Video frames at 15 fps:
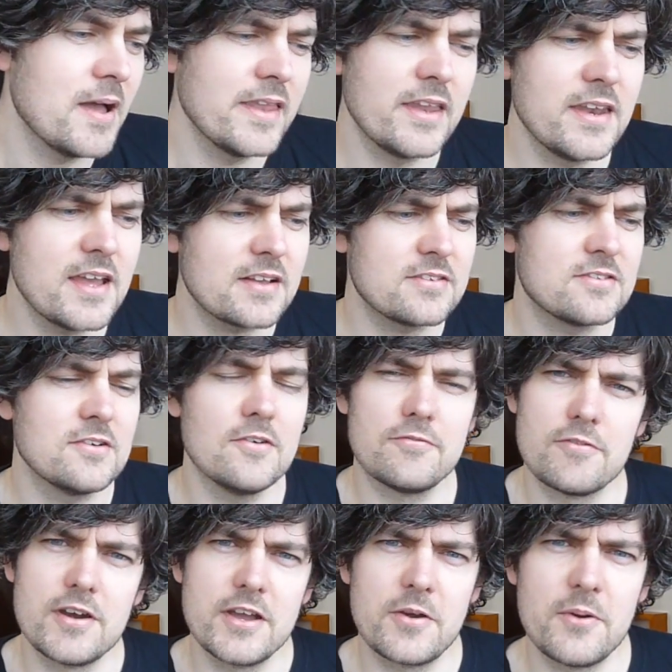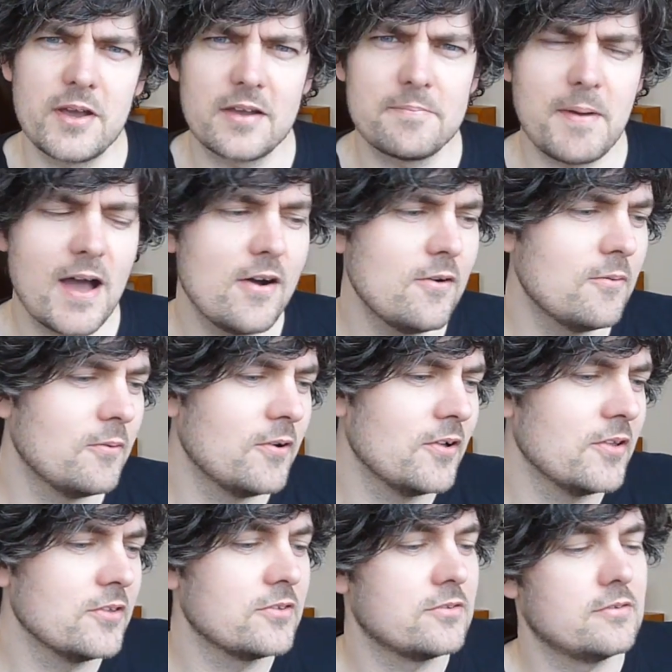And the next sort of really quick battle
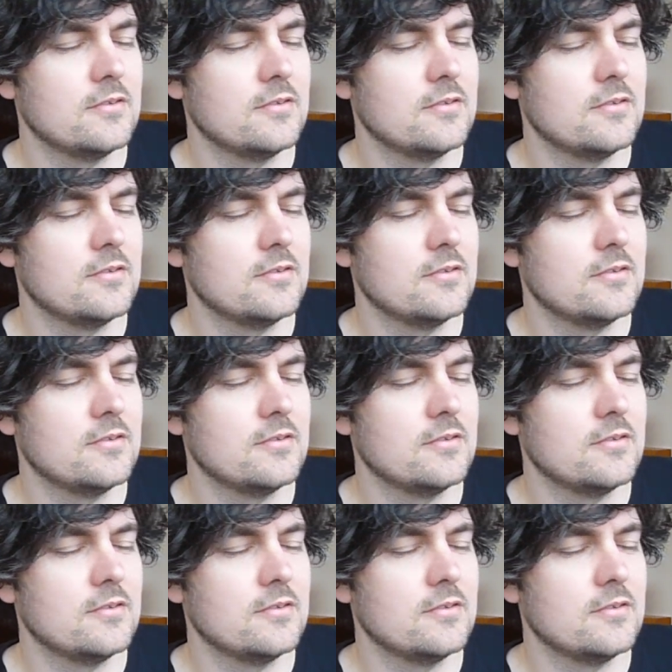was,